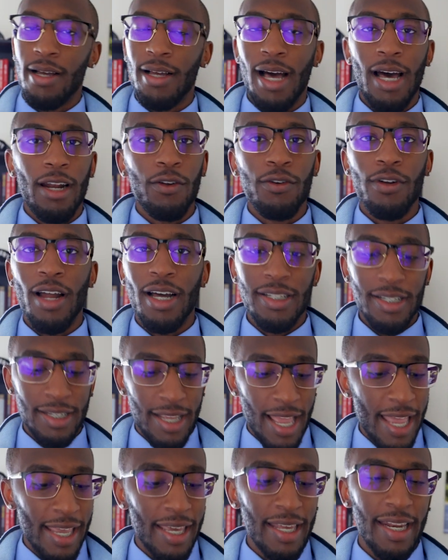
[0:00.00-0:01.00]
I don't know, I just
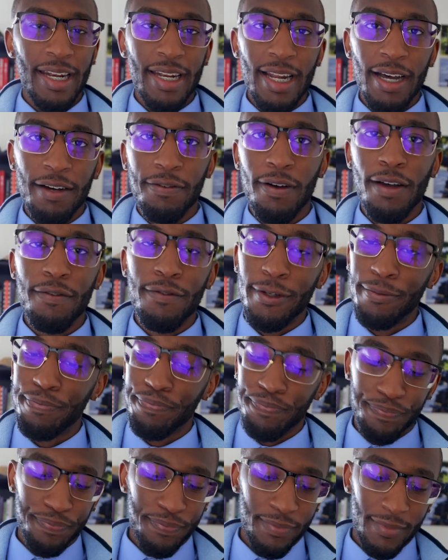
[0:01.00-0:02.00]
can't get enough of it.
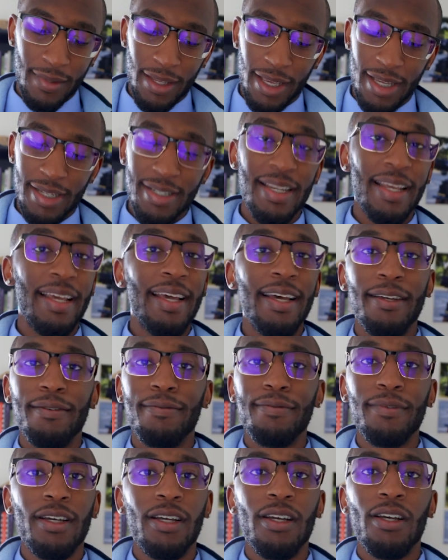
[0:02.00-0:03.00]
It's a hit,
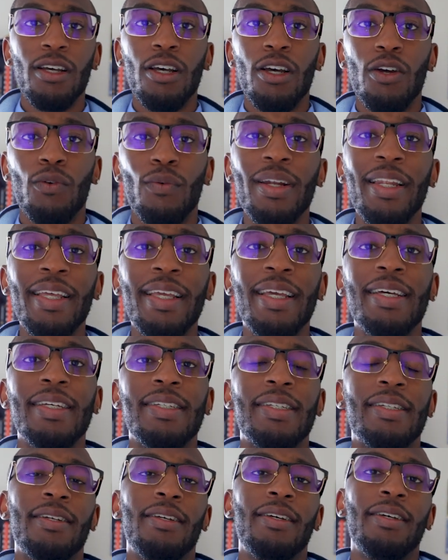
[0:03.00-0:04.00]
really
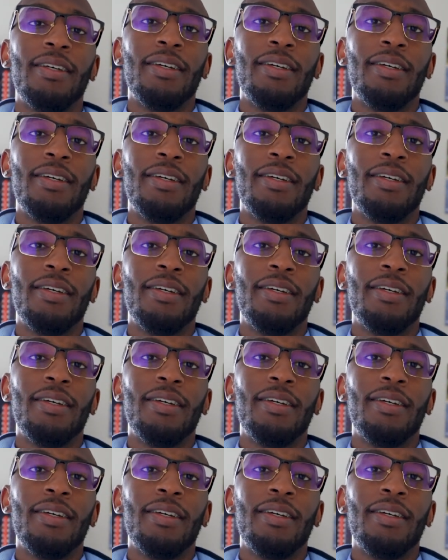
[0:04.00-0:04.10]
is.